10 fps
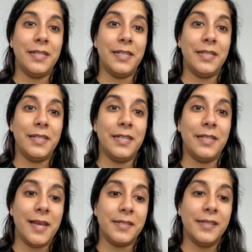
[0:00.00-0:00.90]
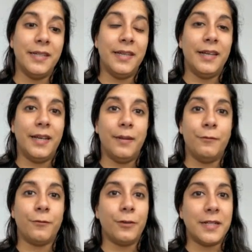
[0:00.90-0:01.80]
to be banned.
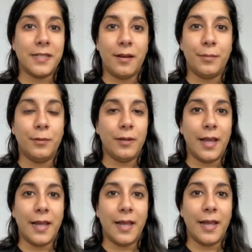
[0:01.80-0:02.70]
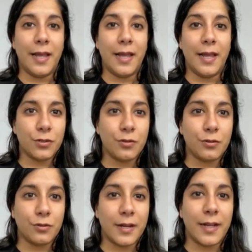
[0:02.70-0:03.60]
For example, like social
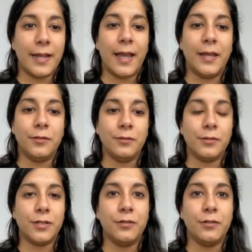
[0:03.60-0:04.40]
scoring and also